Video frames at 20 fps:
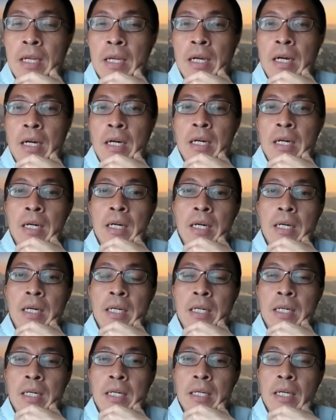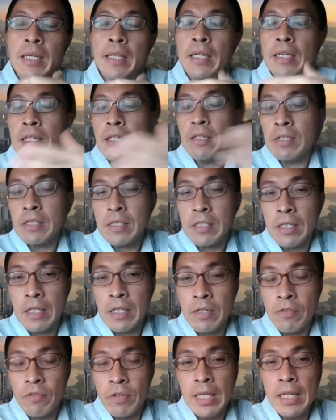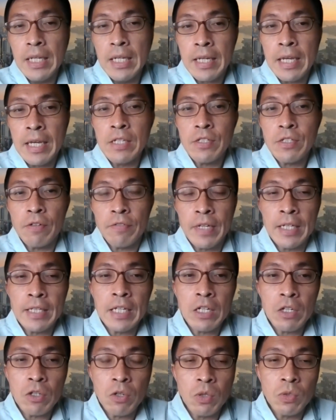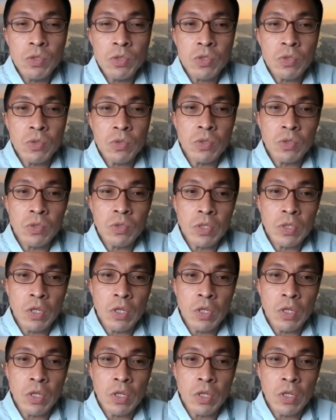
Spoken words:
I think it's really a case of getting close to